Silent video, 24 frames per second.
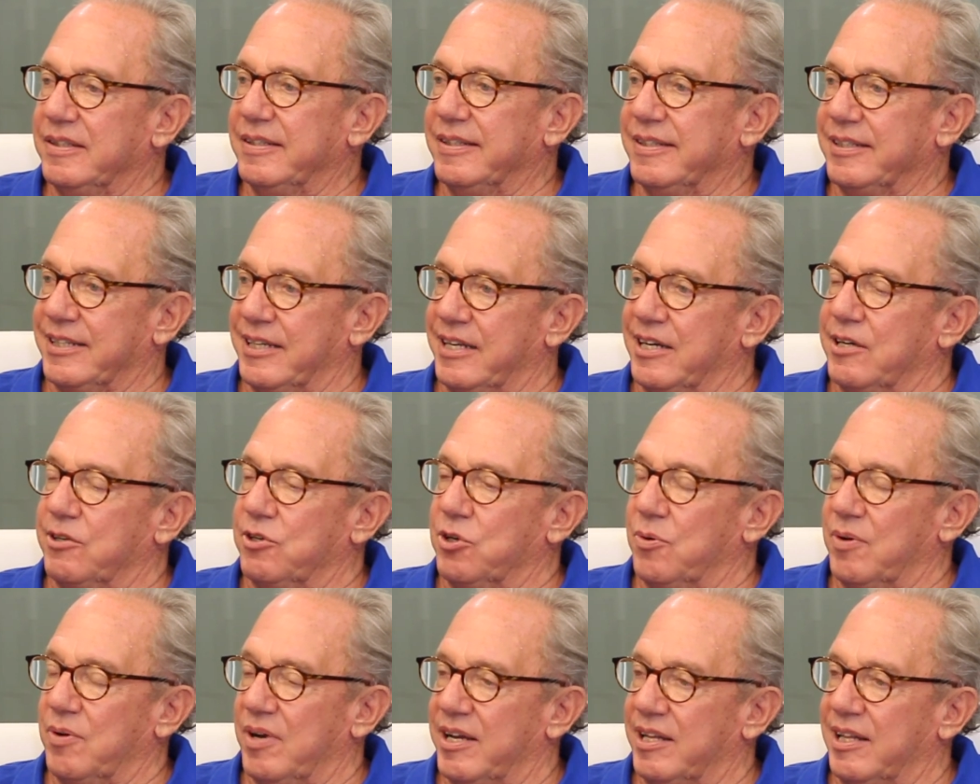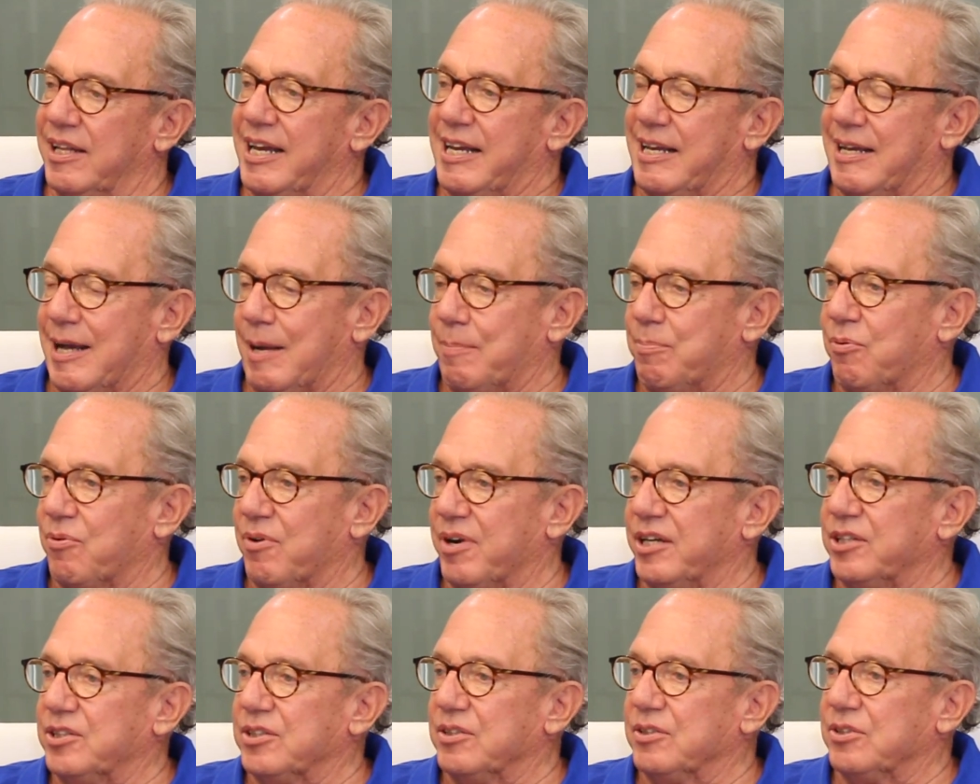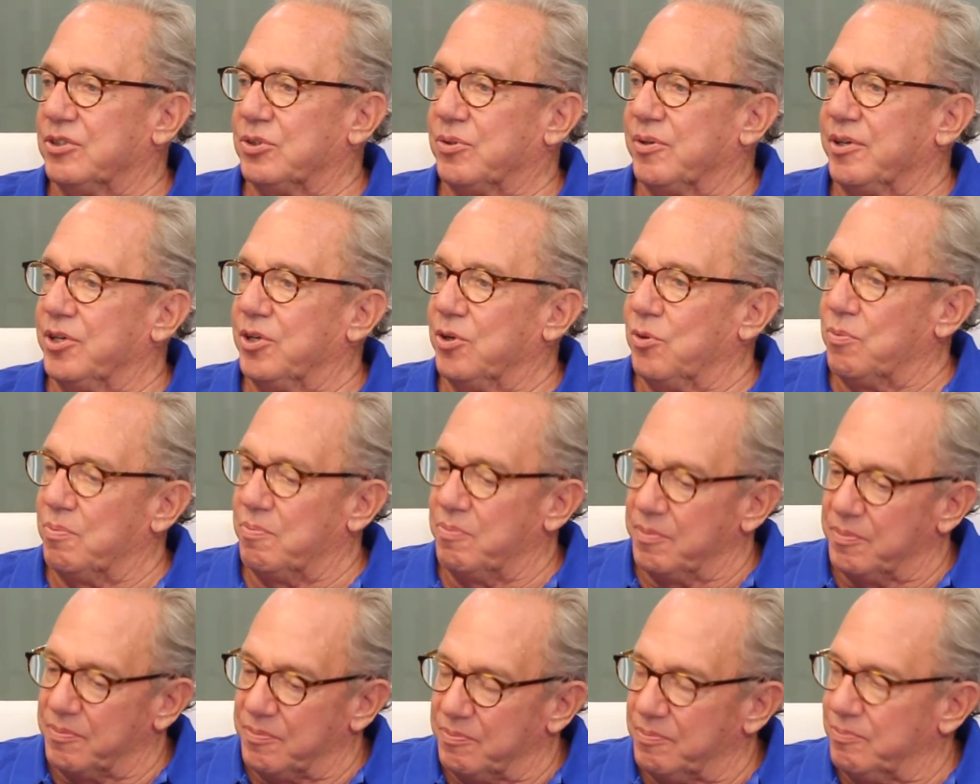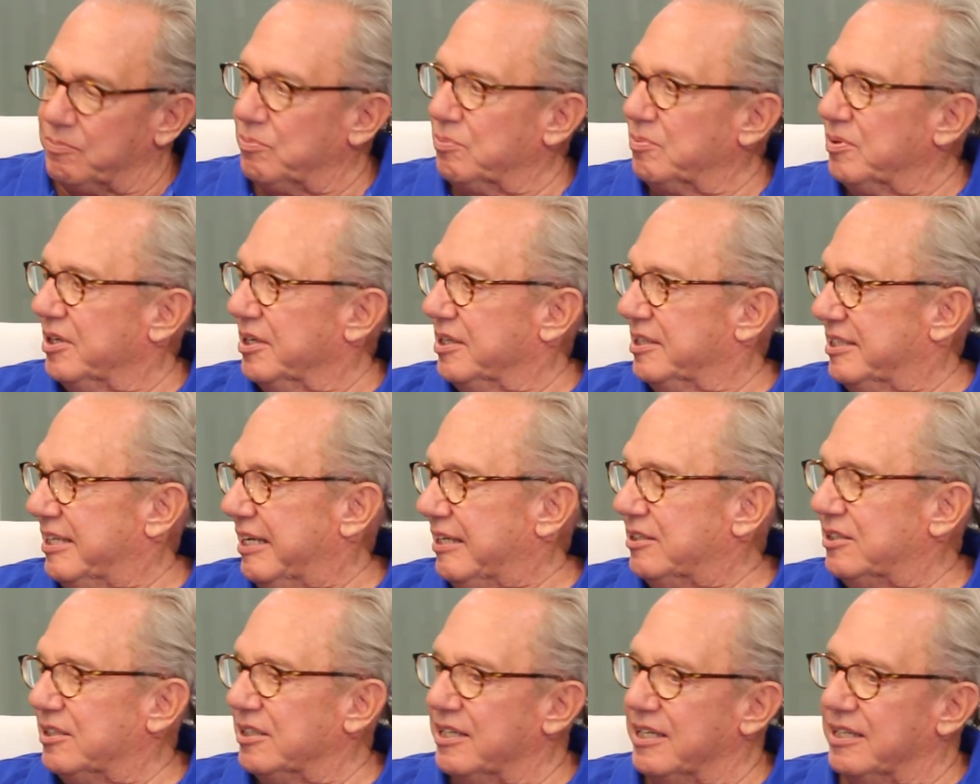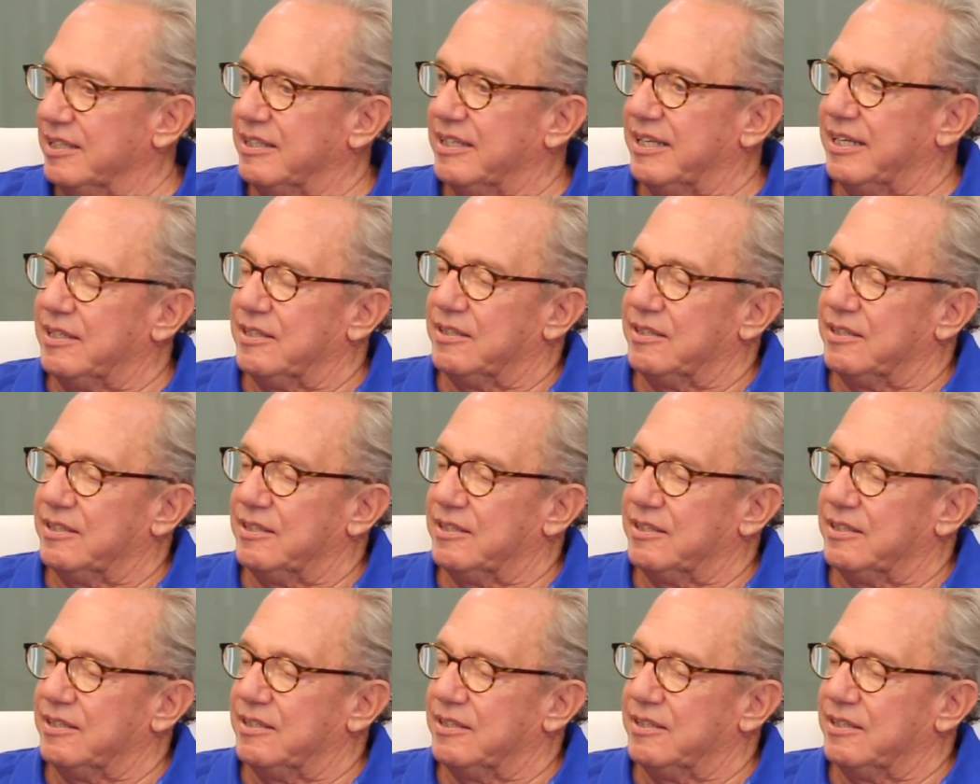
kind of know I like operations, so I know what it takes to get that